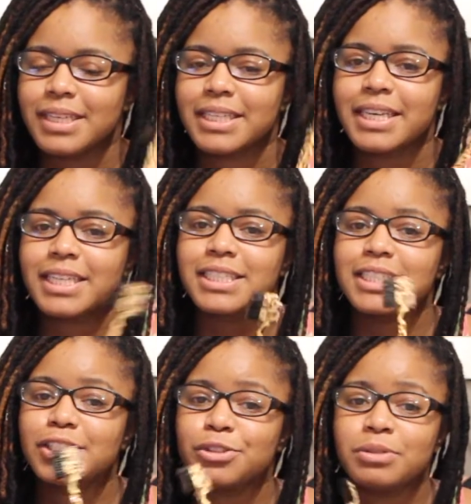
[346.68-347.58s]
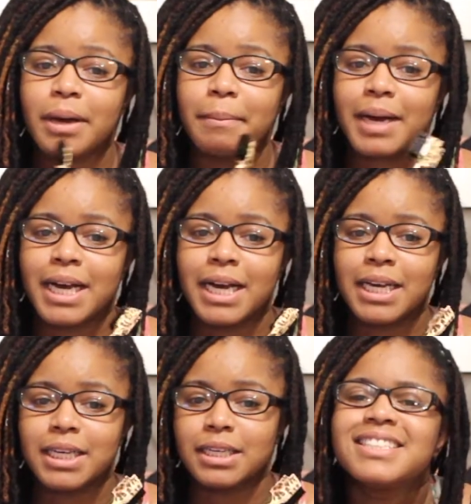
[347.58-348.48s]
yeah, she chewed up
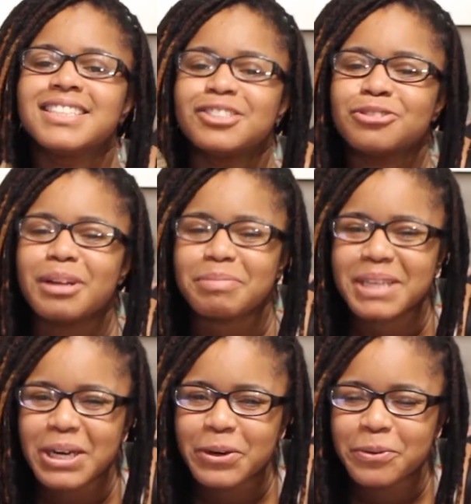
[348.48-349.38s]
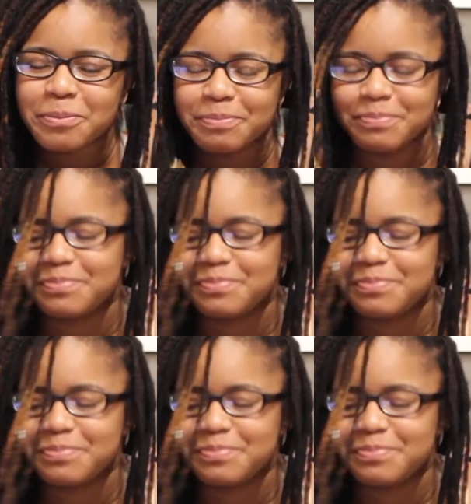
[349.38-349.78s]
the comb,